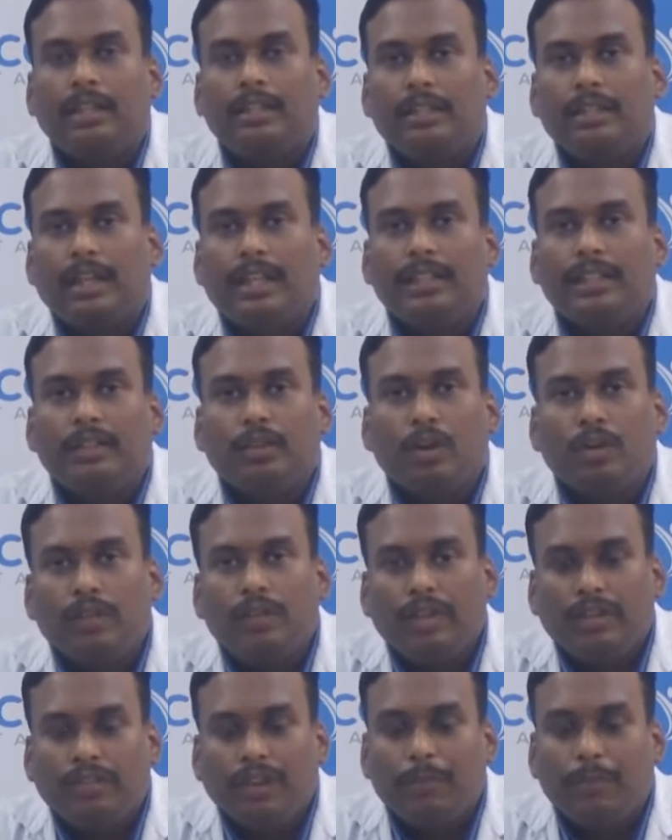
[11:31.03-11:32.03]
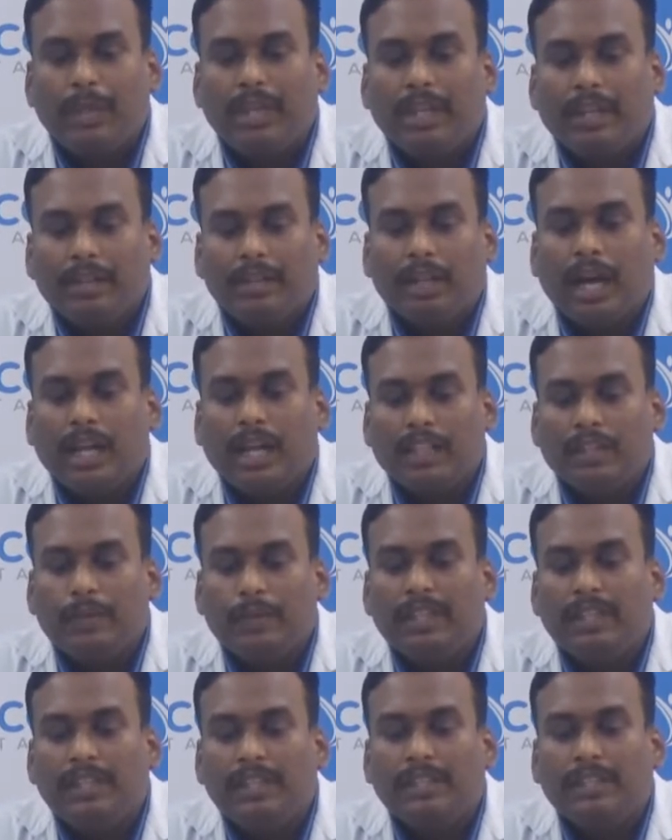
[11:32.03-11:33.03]
The risk of developing
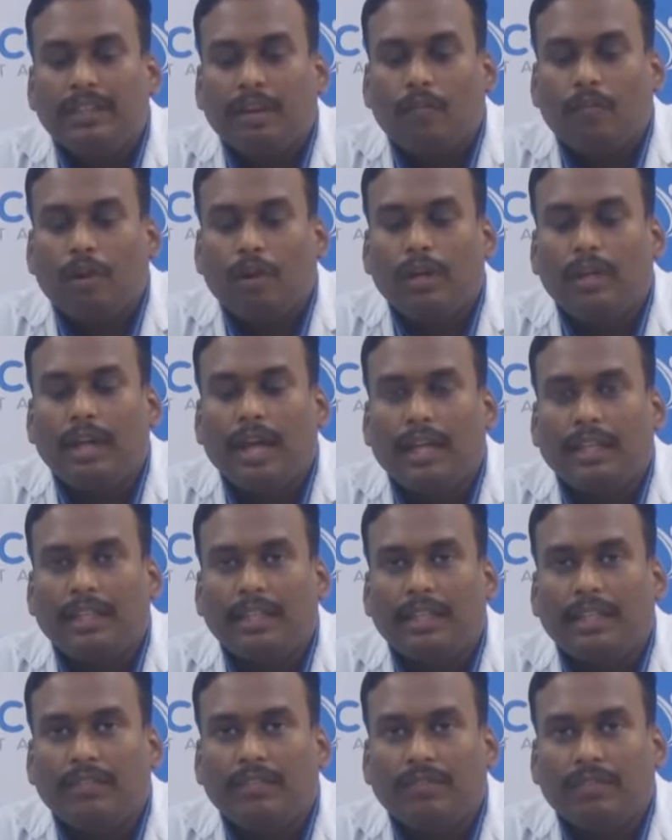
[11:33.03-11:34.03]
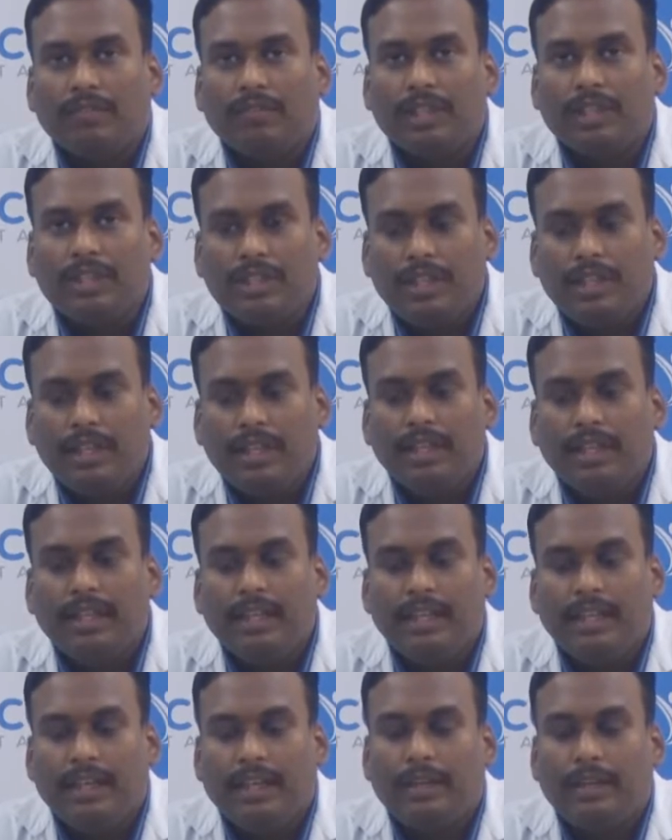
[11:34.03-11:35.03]
Alzheimer's is somewhat higher if a first
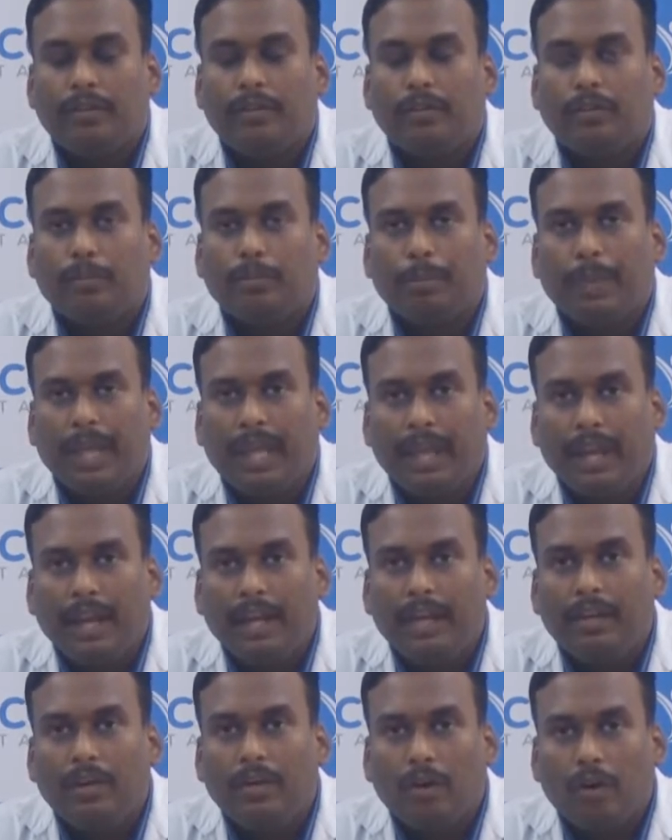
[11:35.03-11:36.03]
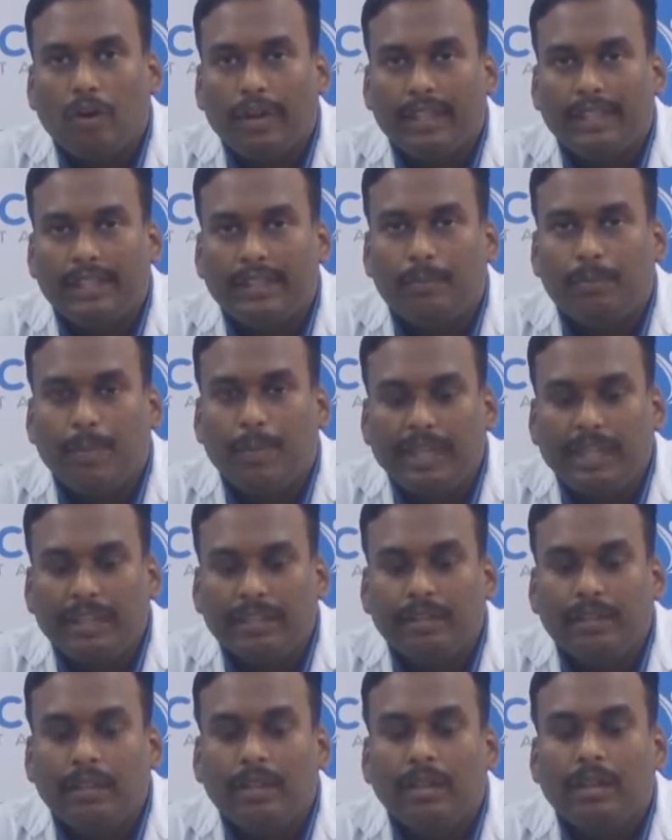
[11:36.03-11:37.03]
degree relative, parent, or a
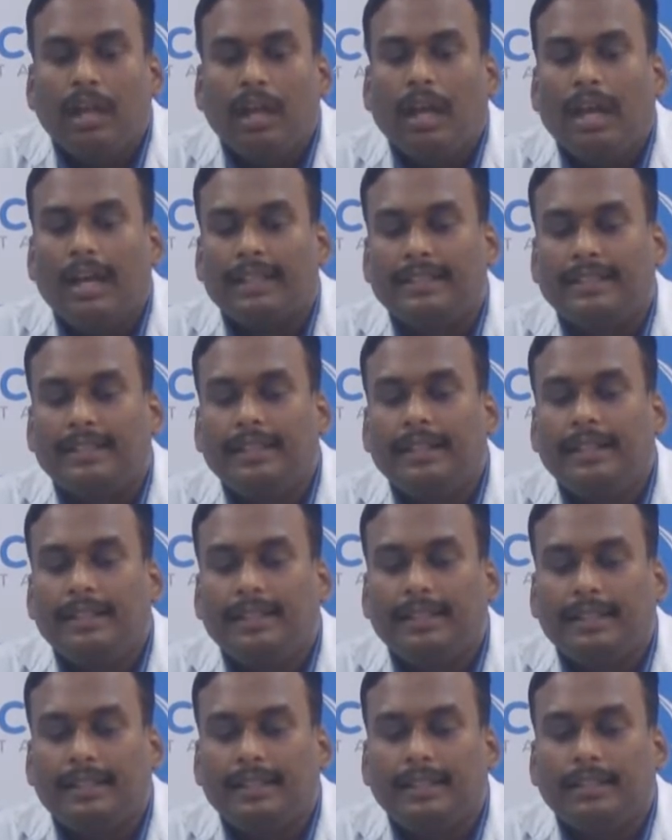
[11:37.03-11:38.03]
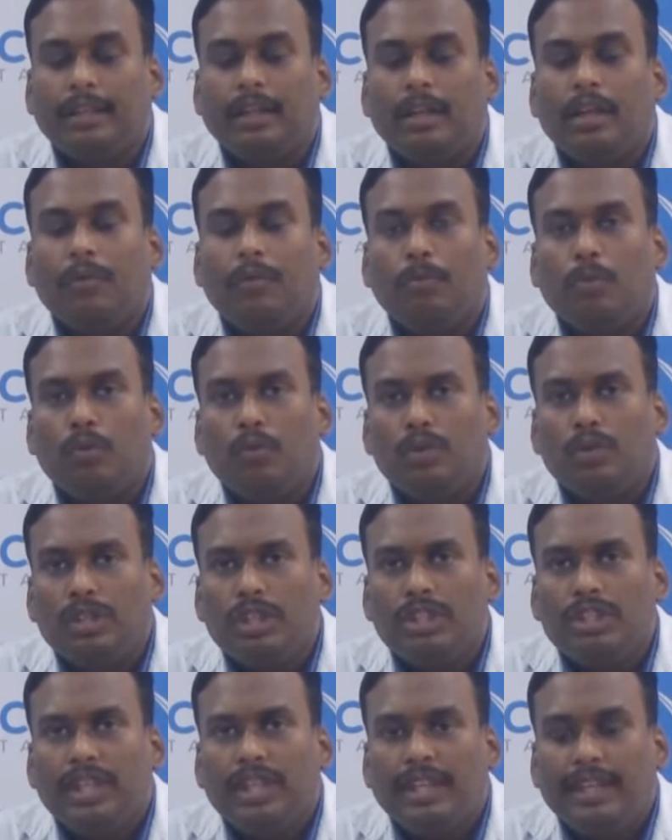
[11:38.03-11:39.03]
sibling has the disease. Most
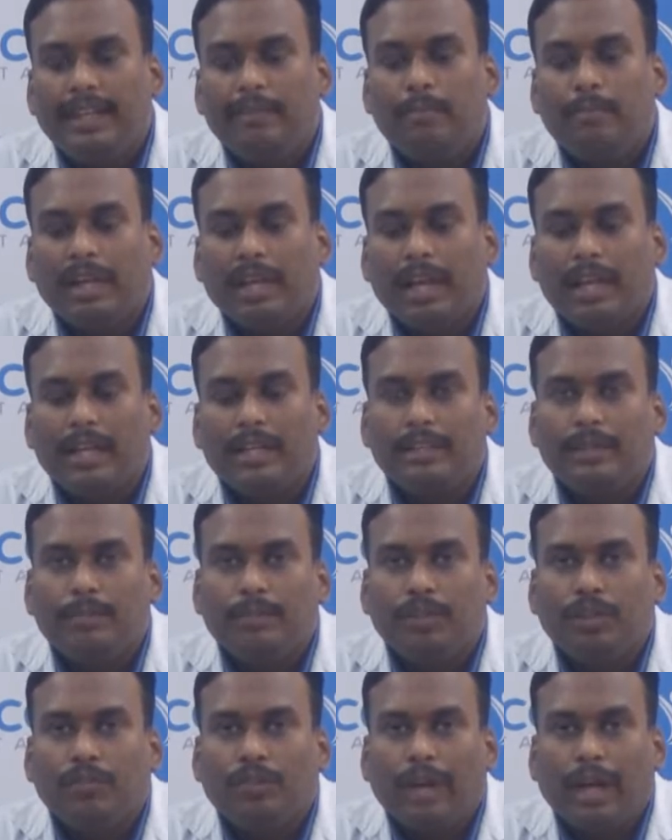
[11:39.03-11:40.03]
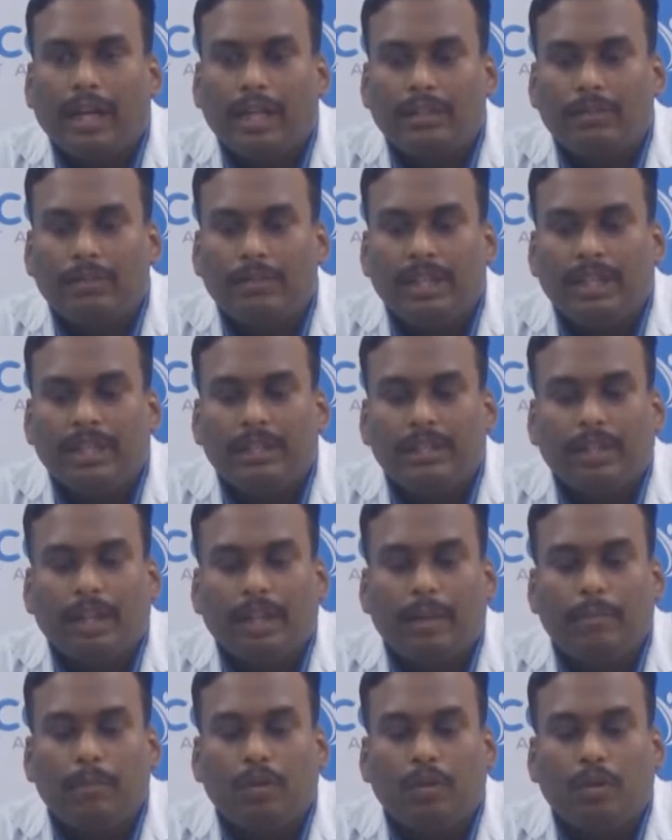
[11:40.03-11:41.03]
genetic mechanisms of Alzheimer's
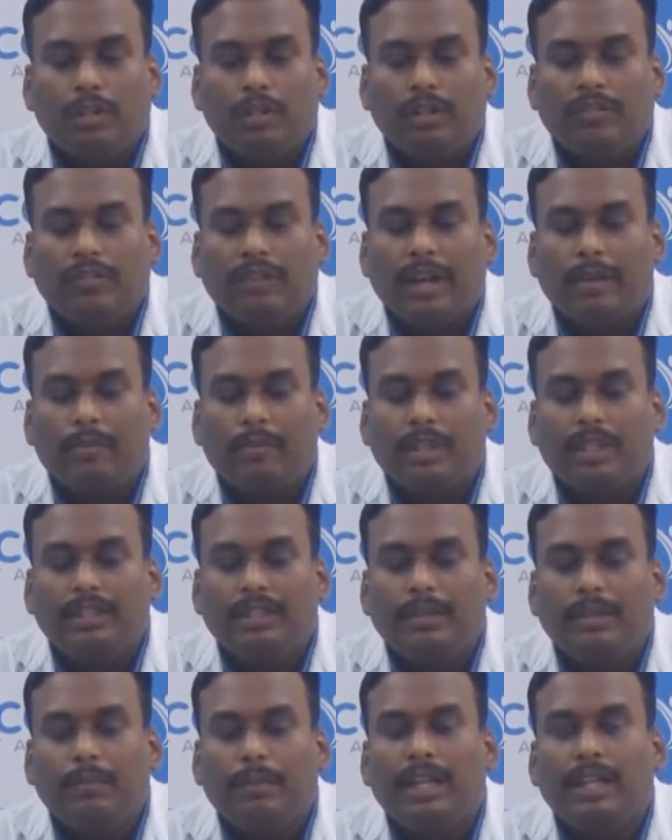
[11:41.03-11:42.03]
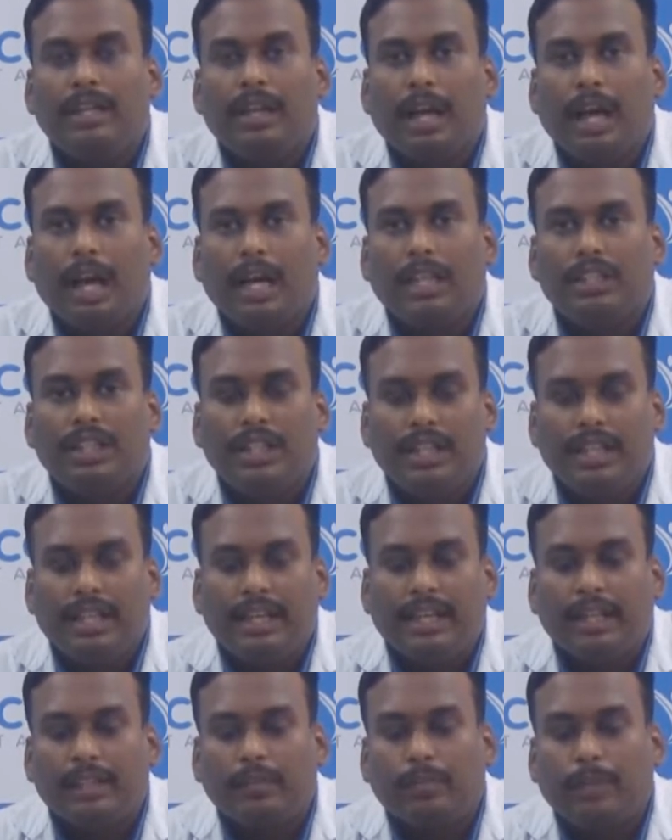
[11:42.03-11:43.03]
among the families remain largely
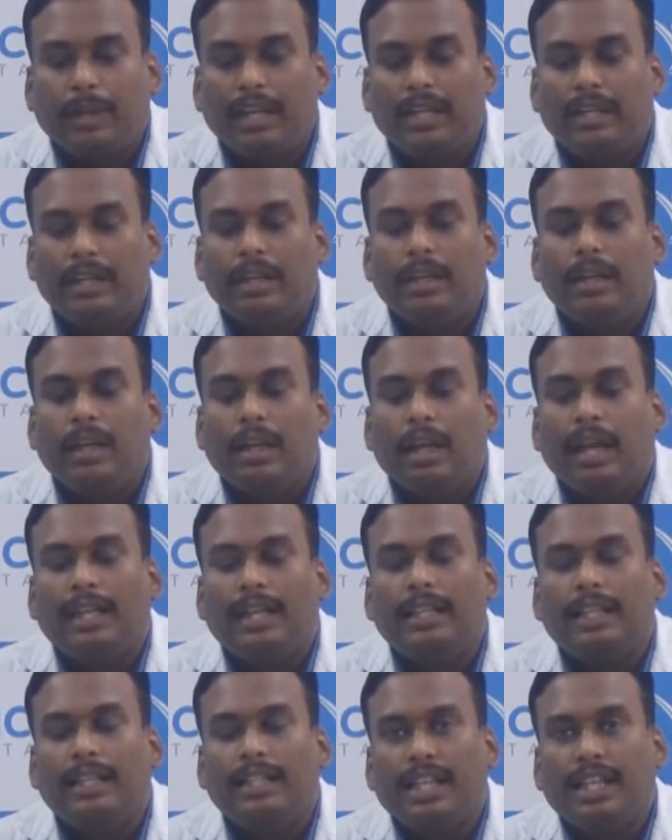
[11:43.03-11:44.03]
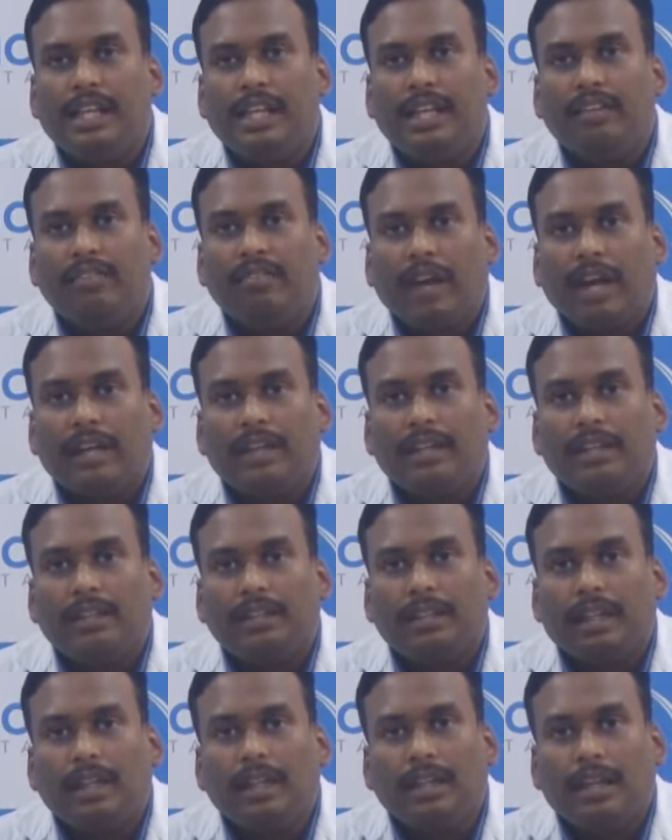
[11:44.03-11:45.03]
unexplained, and the genetic
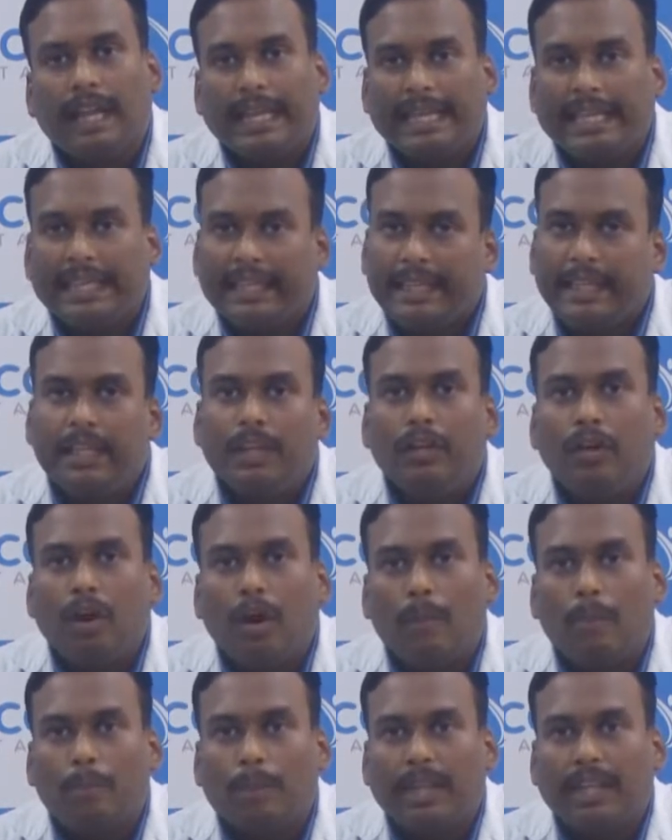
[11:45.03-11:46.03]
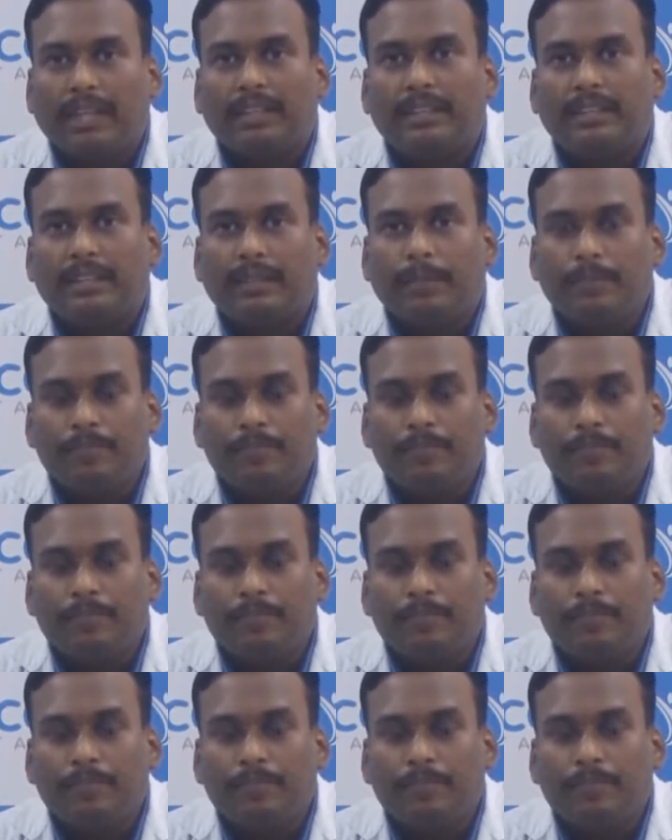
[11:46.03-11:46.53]
factors are likely complex.